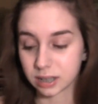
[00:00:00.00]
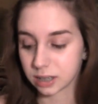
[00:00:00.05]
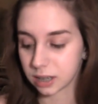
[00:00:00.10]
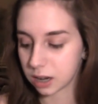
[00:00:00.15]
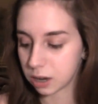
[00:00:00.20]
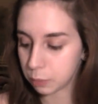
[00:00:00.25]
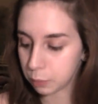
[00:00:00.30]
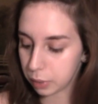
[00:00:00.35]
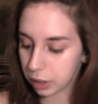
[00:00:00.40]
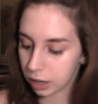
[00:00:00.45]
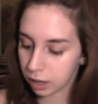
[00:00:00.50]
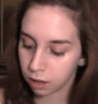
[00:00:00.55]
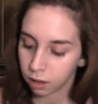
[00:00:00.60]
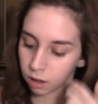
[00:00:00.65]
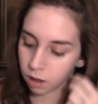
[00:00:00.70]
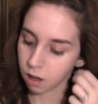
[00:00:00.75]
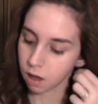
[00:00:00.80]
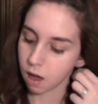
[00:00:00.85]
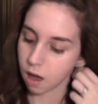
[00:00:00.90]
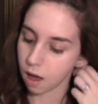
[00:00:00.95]
It's going to
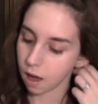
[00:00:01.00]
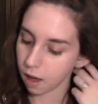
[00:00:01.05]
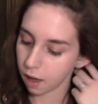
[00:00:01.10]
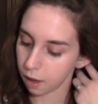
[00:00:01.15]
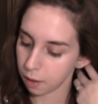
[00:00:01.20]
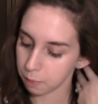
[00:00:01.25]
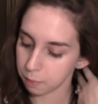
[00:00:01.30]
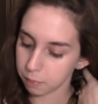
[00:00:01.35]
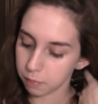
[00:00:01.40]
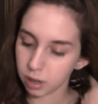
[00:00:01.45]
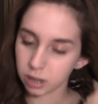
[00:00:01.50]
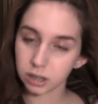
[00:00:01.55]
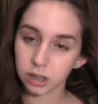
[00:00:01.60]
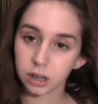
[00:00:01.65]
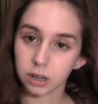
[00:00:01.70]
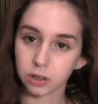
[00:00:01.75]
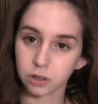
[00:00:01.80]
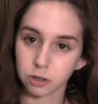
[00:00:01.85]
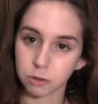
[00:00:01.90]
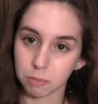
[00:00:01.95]
be a
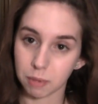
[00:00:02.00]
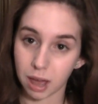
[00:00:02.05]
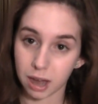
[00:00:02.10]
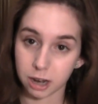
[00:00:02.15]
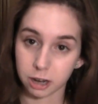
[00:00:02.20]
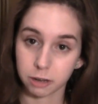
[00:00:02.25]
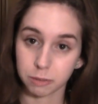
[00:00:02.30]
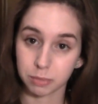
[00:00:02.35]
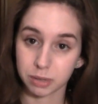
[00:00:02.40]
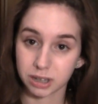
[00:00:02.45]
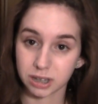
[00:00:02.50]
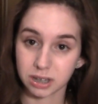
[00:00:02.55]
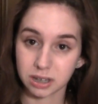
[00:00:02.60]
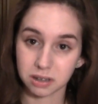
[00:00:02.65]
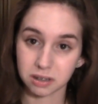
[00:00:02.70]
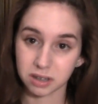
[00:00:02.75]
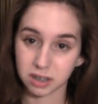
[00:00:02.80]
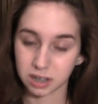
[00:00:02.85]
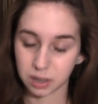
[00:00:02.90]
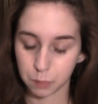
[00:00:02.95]
little dramatic, but
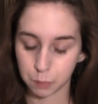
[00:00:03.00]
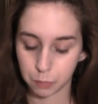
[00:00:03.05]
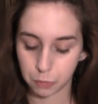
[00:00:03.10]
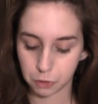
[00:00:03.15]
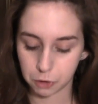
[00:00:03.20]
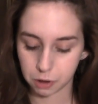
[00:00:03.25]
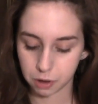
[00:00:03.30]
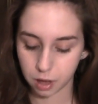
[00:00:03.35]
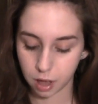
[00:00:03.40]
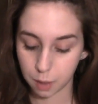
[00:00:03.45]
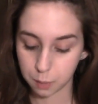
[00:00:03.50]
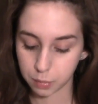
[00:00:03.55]
still simple.